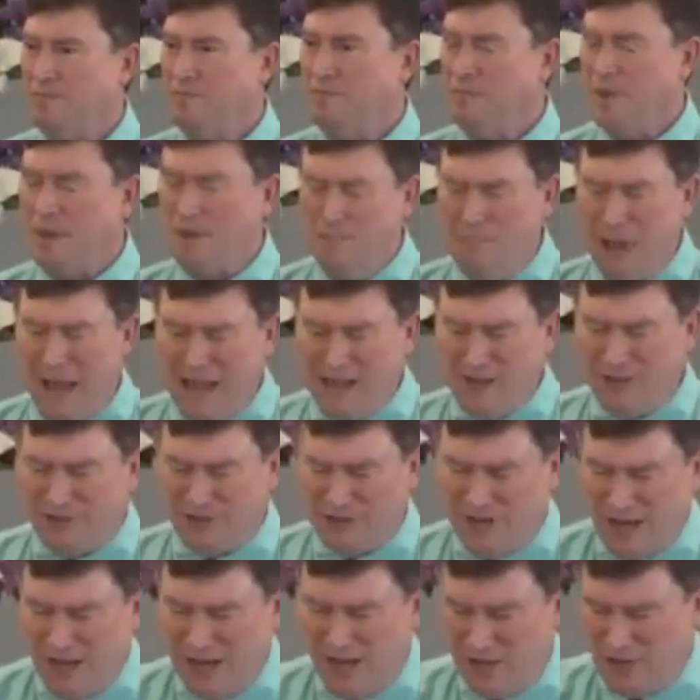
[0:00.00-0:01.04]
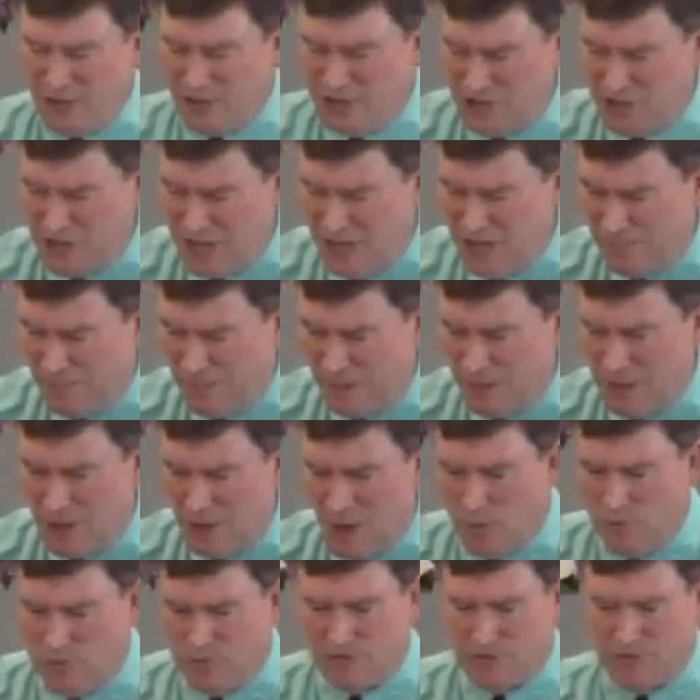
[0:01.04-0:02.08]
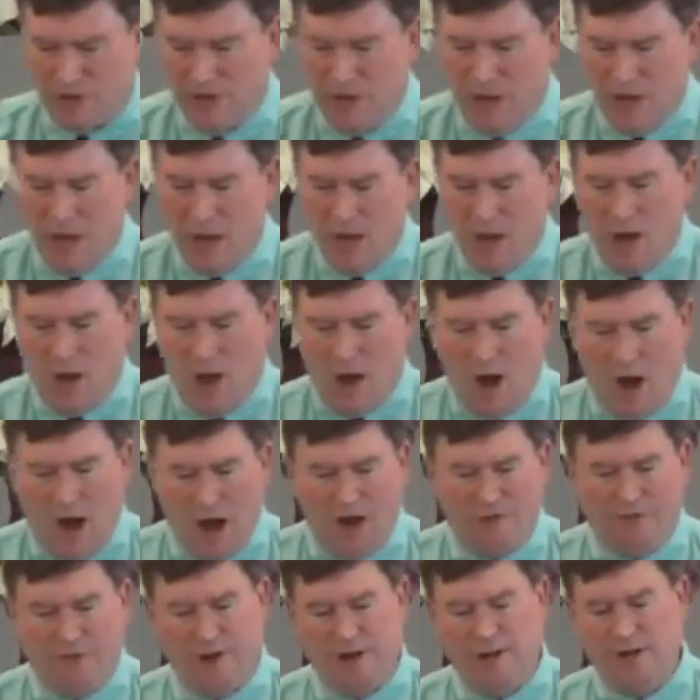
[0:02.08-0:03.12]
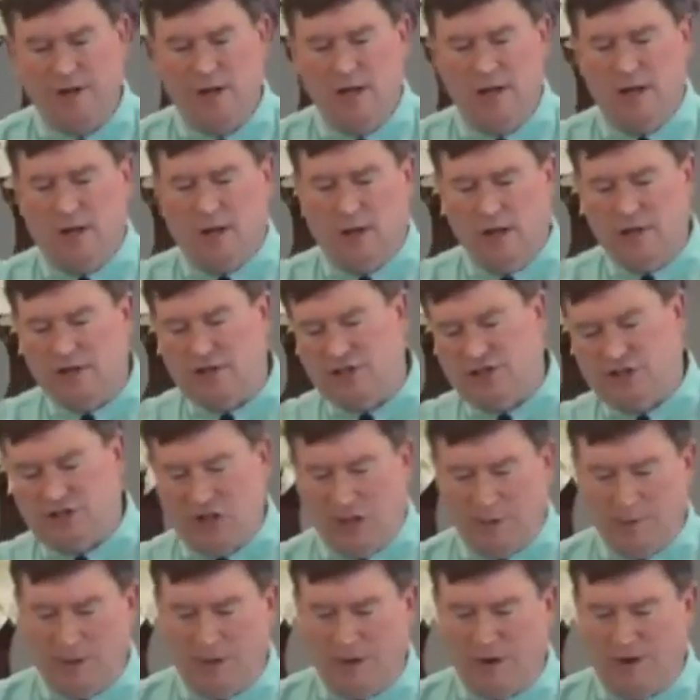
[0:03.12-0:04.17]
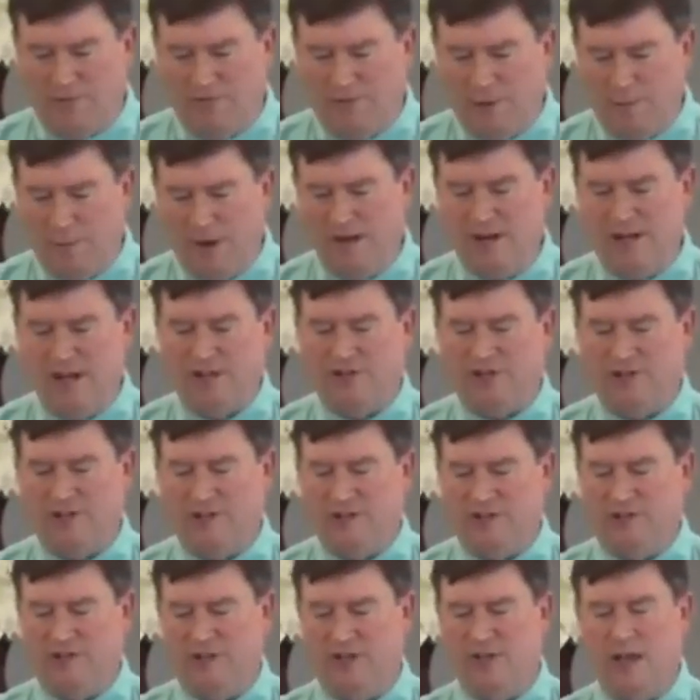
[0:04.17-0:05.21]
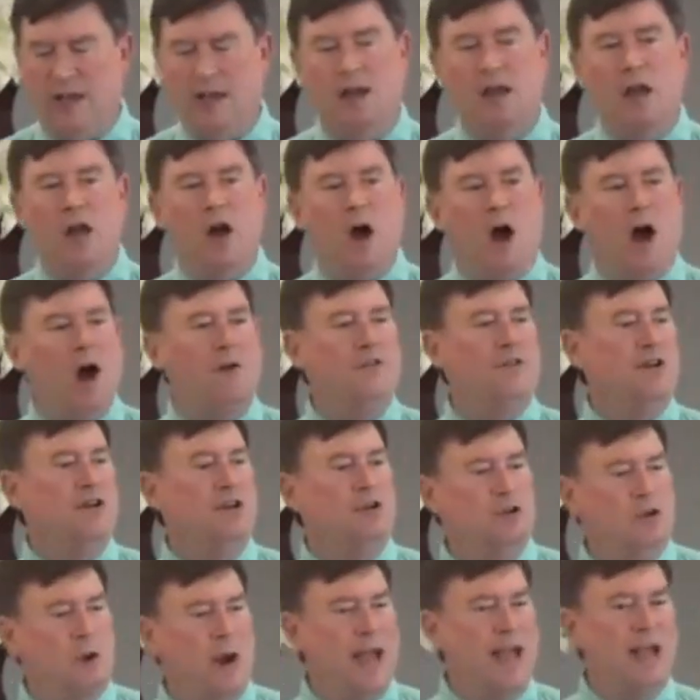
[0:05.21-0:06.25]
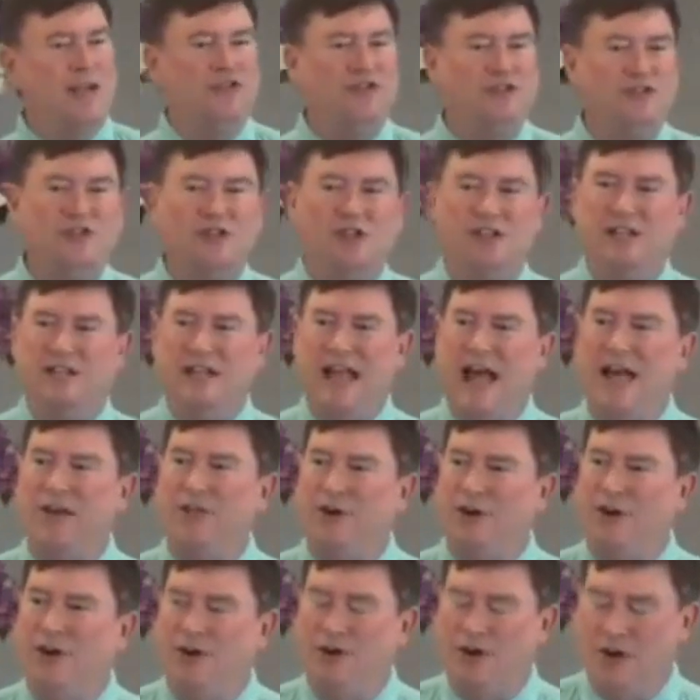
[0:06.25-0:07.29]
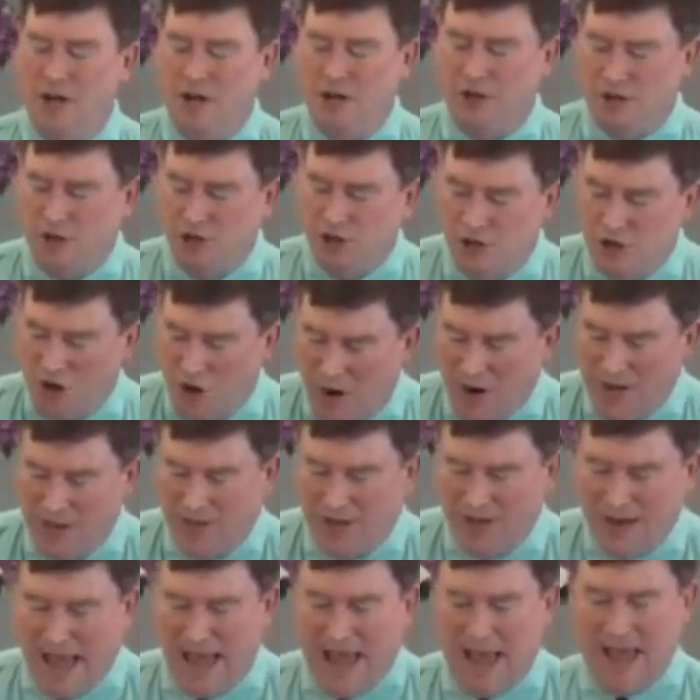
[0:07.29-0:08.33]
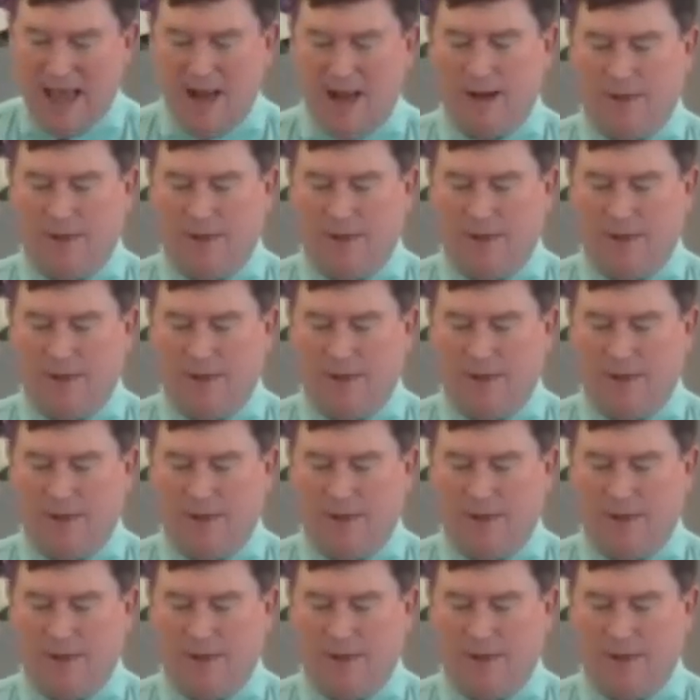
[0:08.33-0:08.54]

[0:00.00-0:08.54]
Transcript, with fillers: Palestinian sheep and goats often looked similar from a distance and they often grazed together during the day.